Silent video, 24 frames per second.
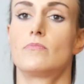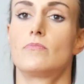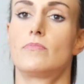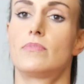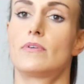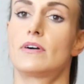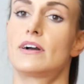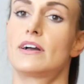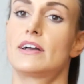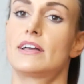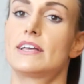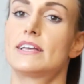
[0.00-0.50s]

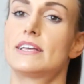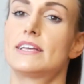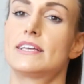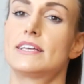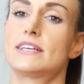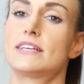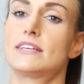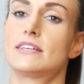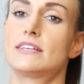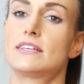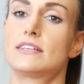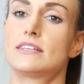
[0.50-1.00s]

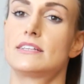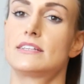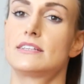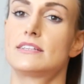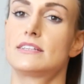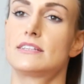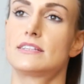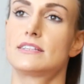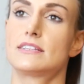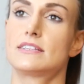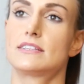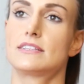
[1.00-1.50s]
but
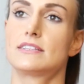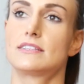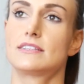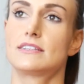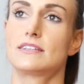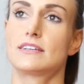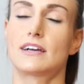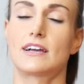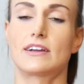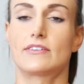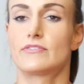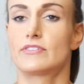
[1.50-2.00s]

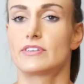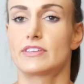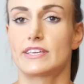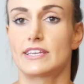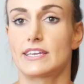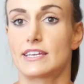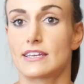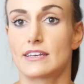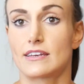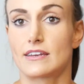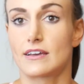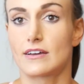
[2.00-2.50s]
I really
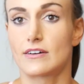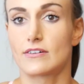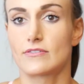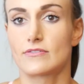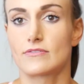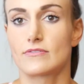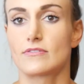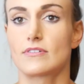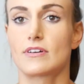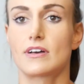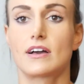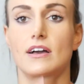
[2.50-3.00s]
didn't know.
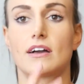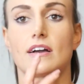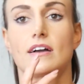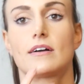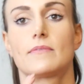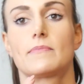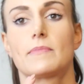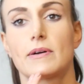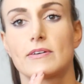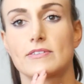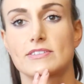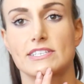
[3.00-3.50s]

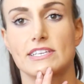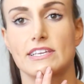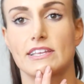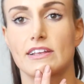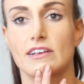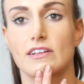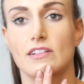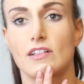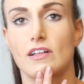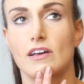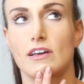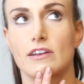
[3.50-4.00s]
I was
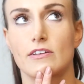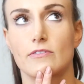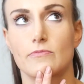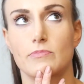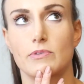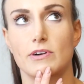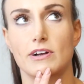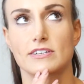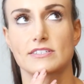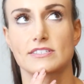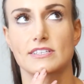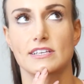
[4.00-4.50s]
eating a lot of
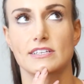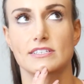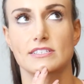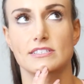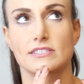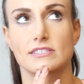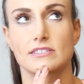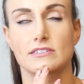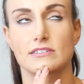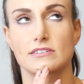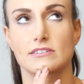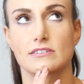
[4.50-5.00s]

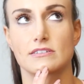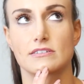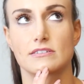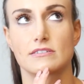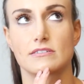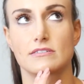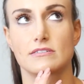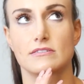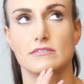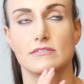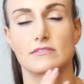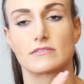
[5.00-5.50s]
processed,
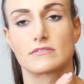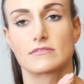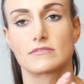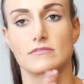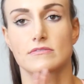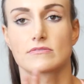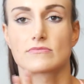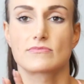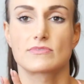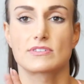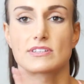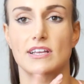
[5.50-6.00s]

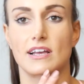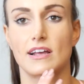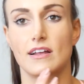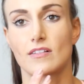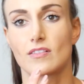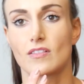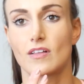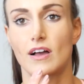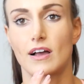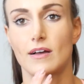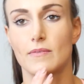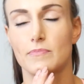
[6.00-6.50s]
well, not
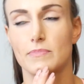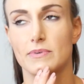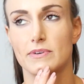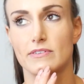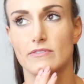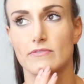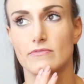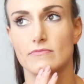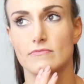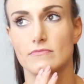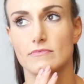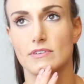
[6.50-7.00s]
a lot,
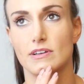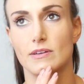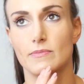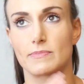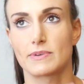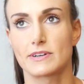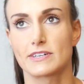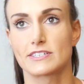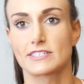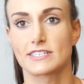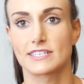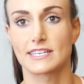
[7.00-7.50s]
but
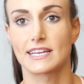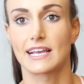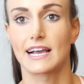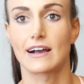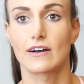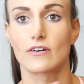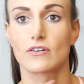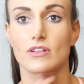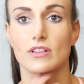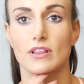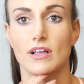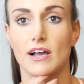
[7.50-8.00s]
compared to
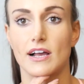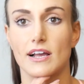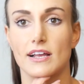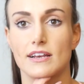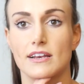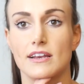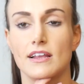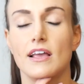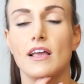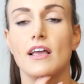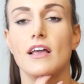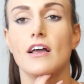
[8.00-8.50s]
now, a lot
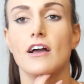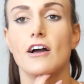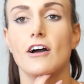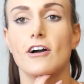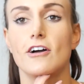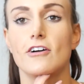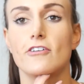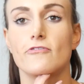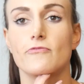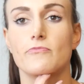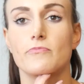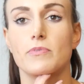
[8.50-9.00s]

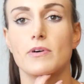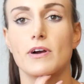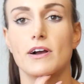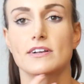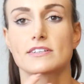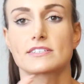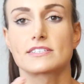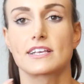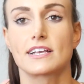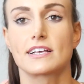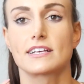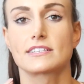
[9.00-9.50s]
of
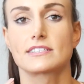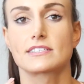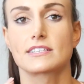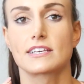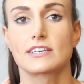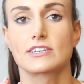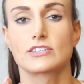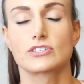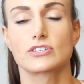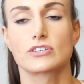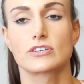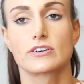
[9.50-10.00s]
processed,
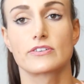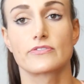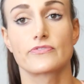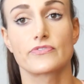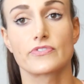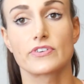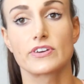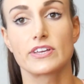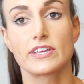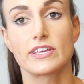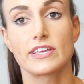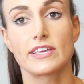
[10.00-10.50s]
like,
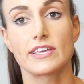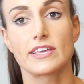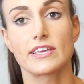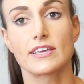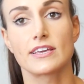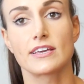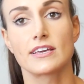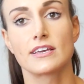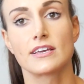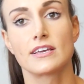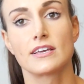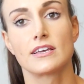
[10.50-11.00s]

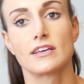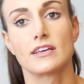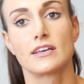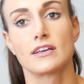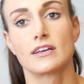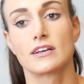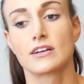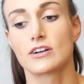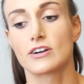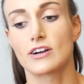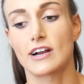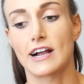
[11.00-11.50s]
sugar-free
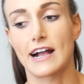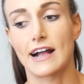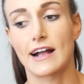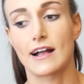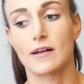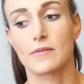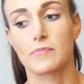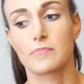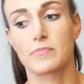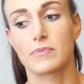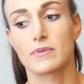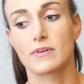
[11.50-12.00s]

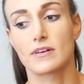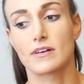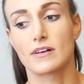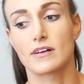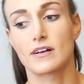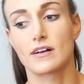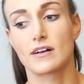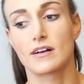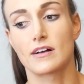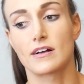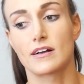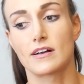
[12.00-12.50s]
crap,
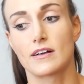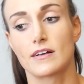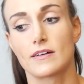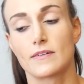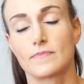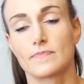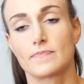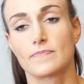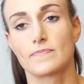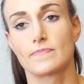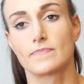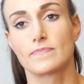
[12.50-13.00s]

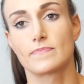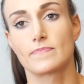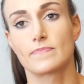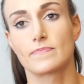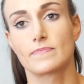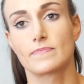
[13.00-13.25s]
and